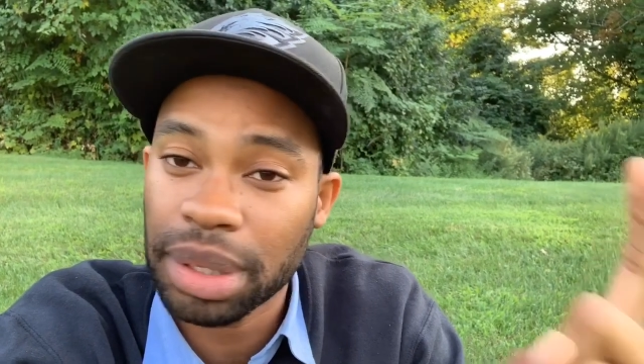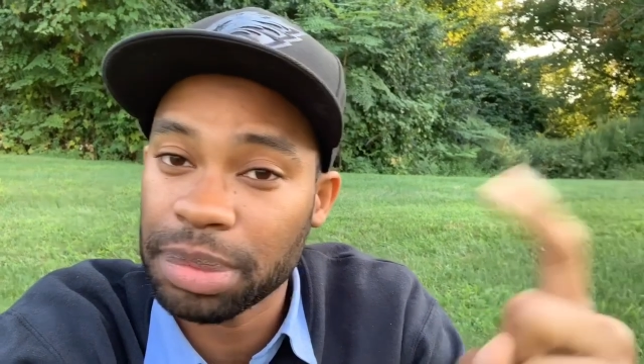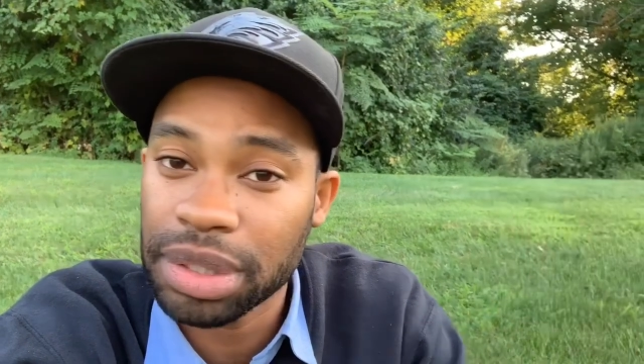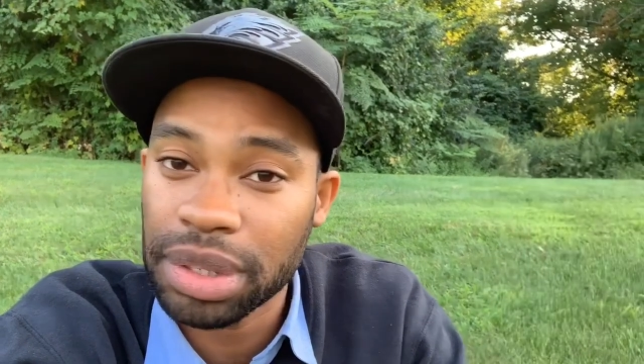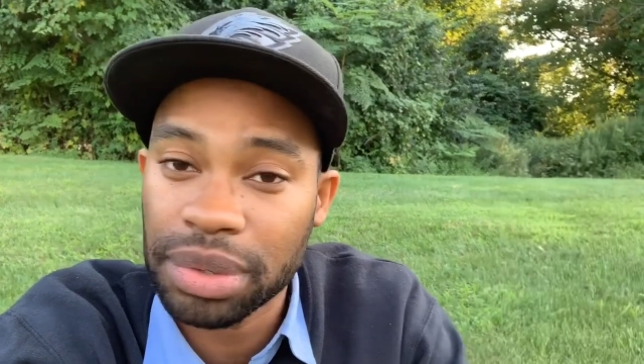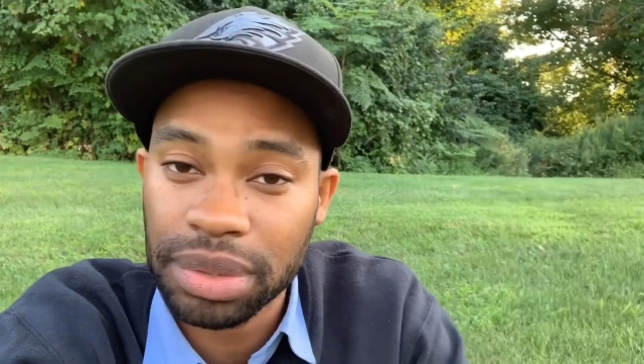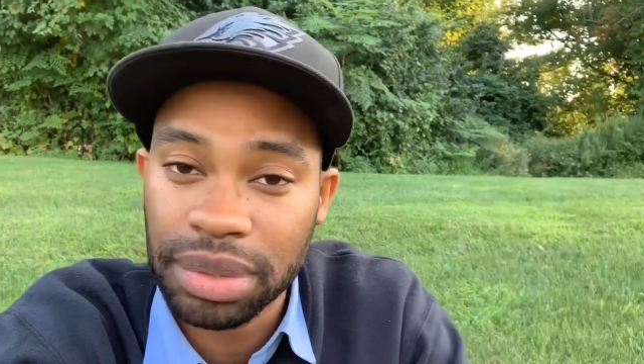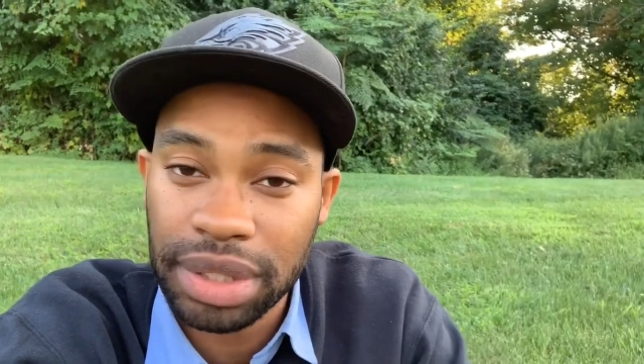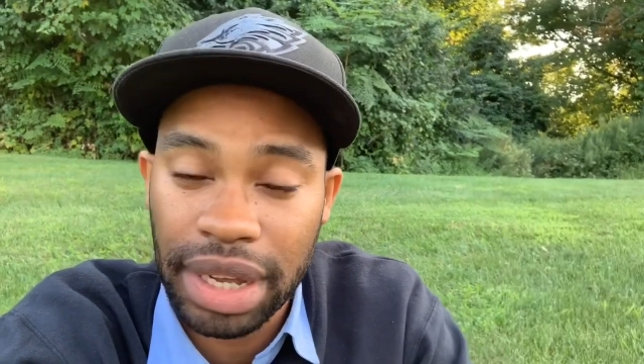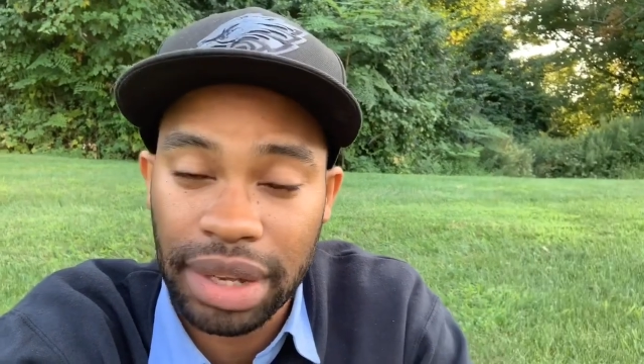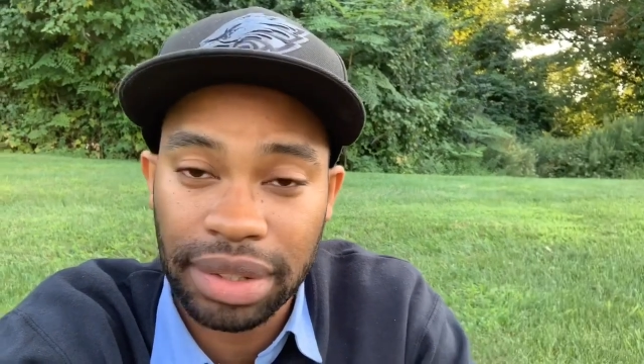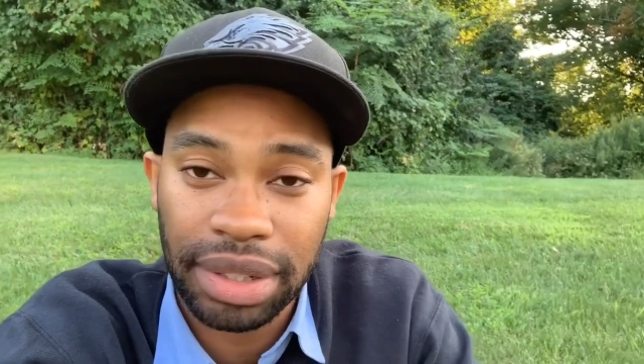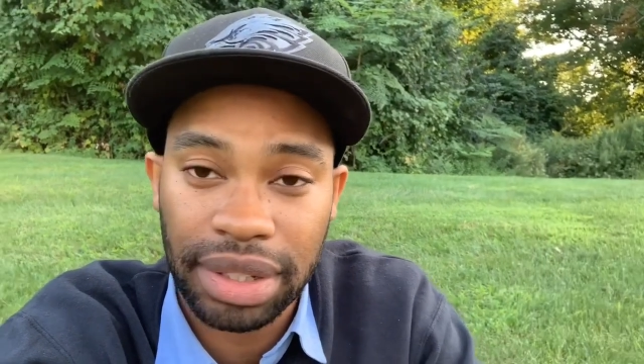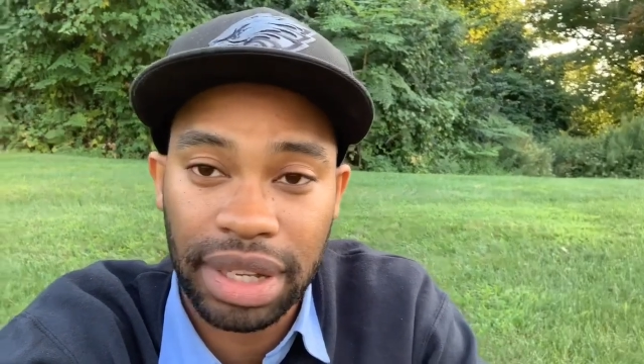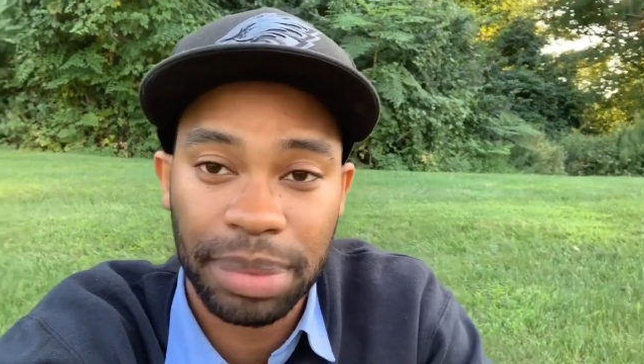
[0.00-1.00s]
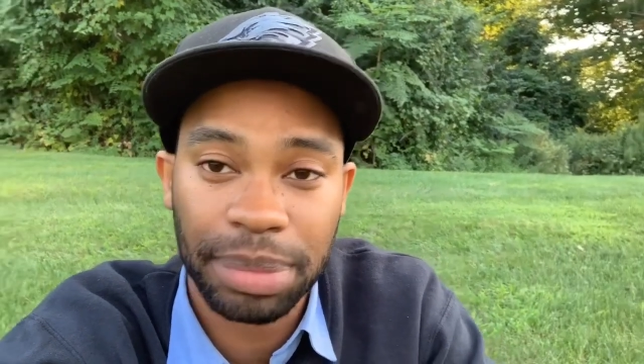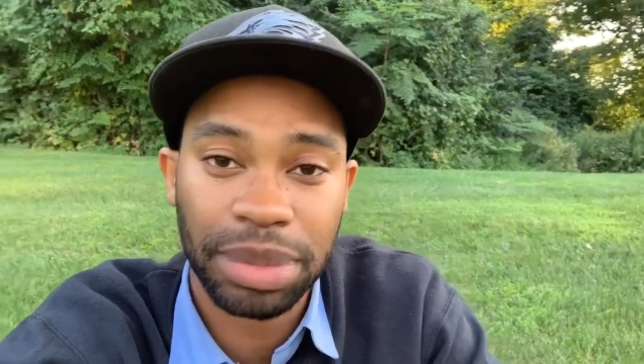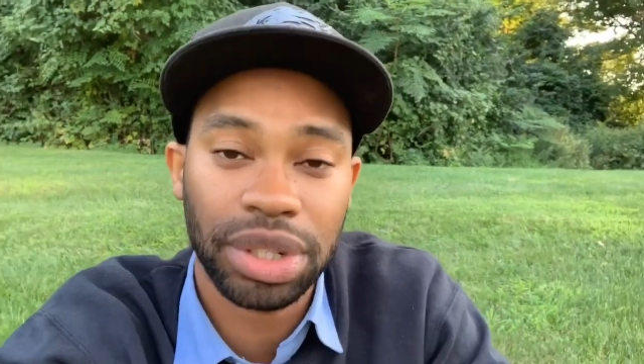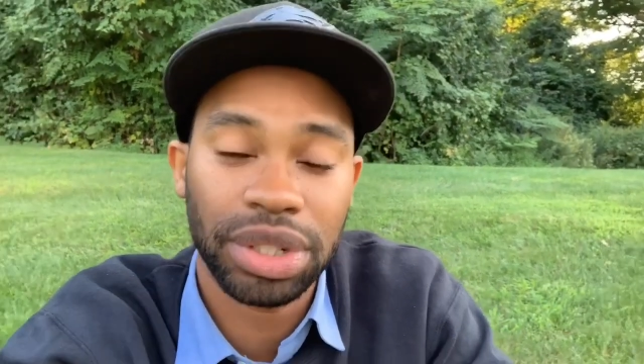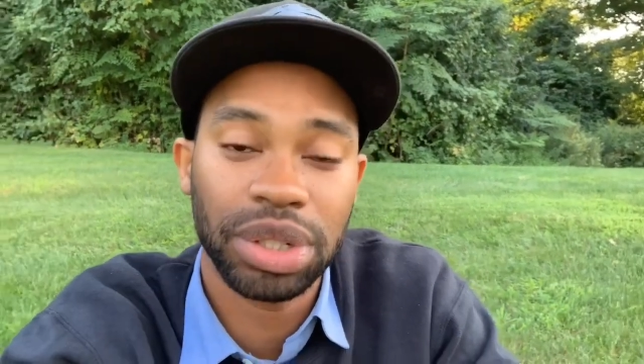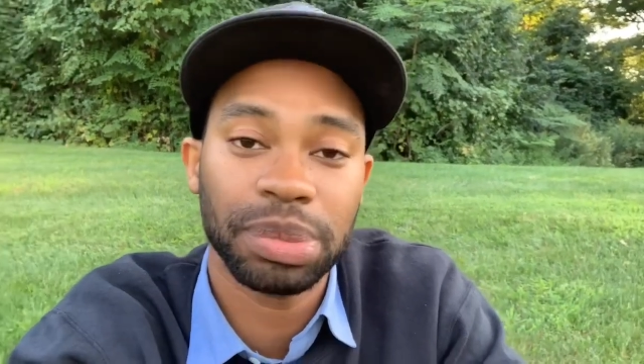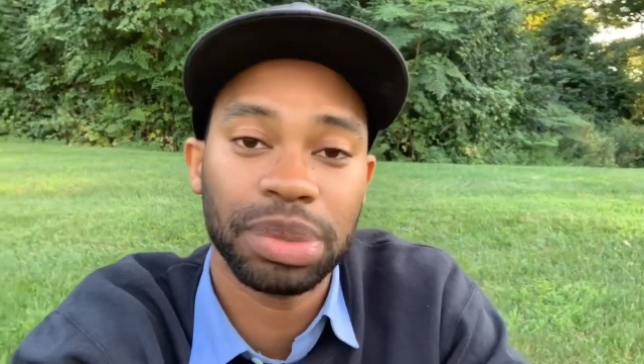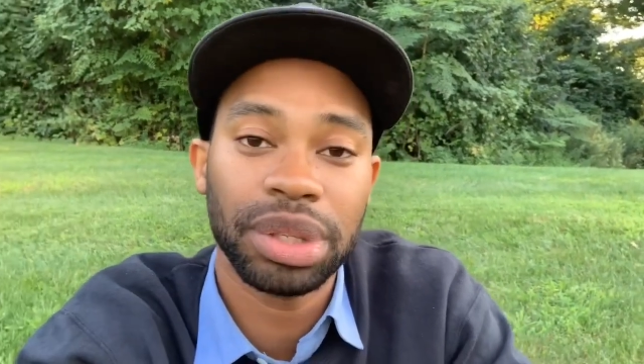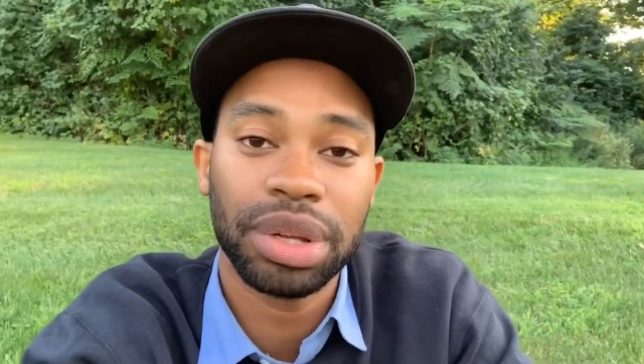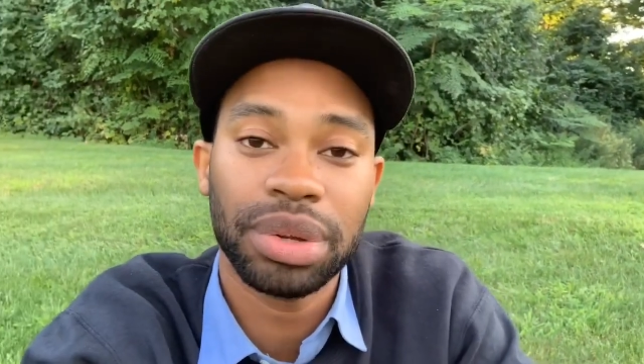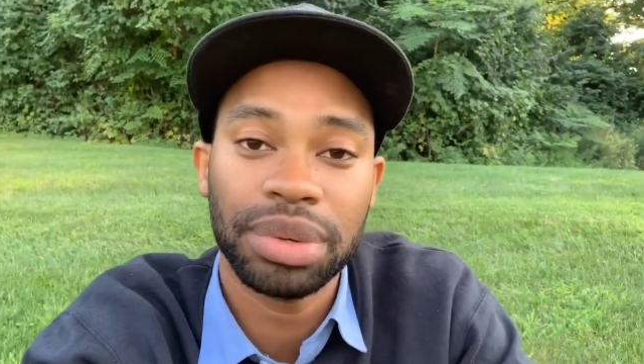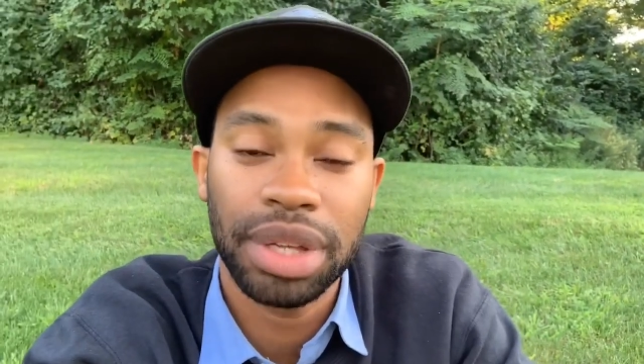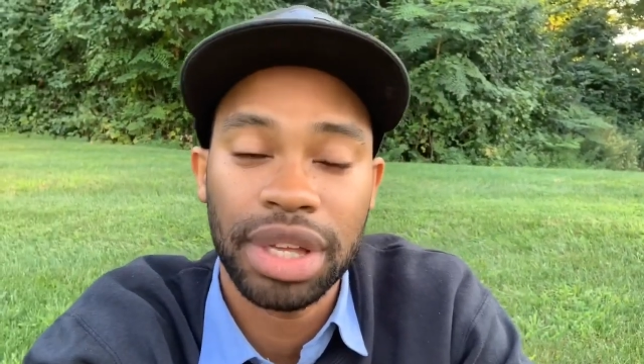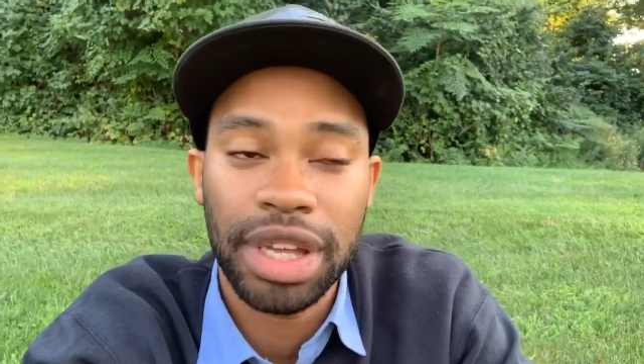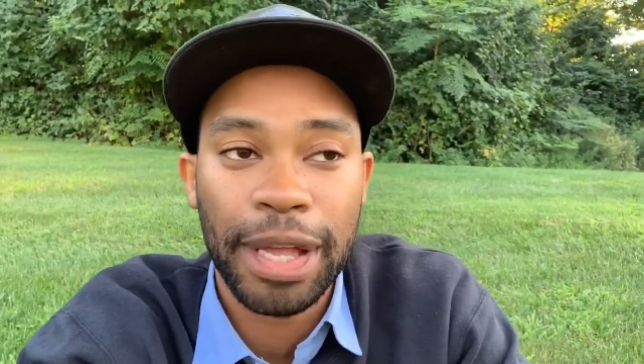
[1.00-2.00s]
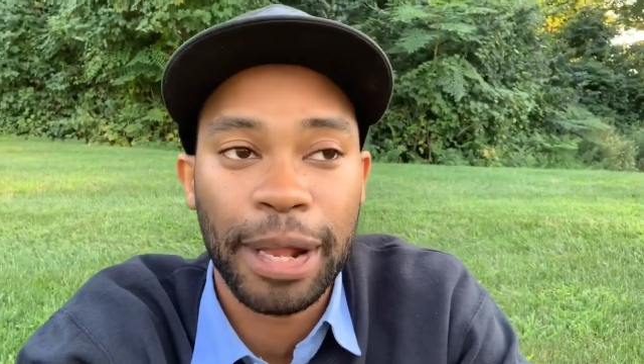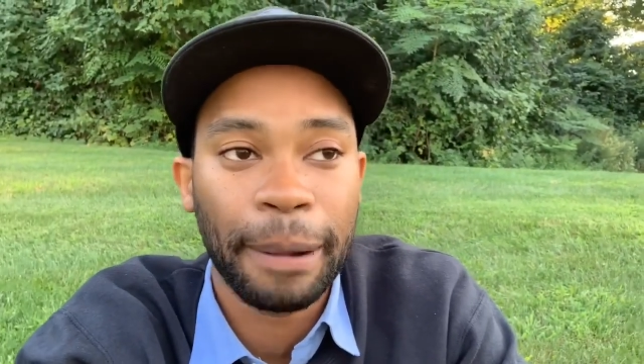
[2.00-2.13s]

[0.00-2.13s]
let me know down in the comment section below.